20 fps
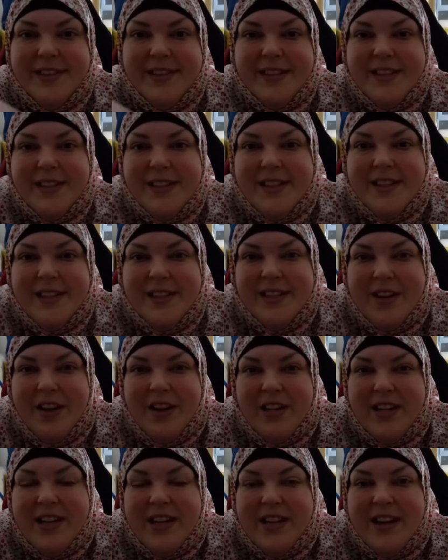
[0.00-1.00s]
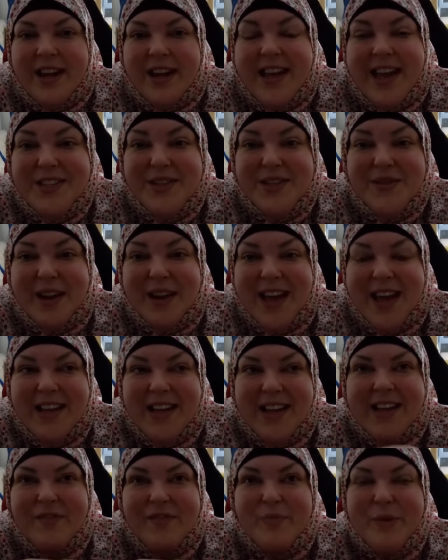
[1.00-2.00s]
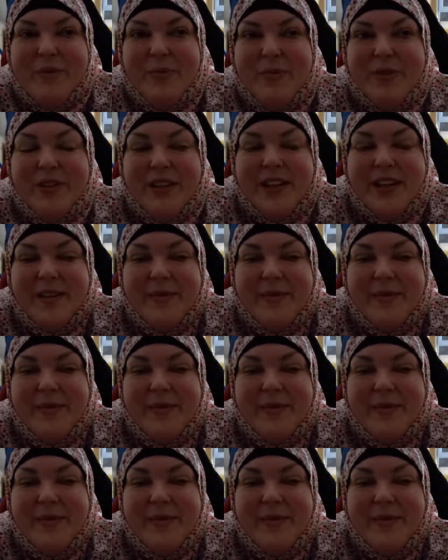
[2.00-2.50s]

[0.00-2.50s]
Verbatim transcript: Colleen, I can't fix you. I can't give people.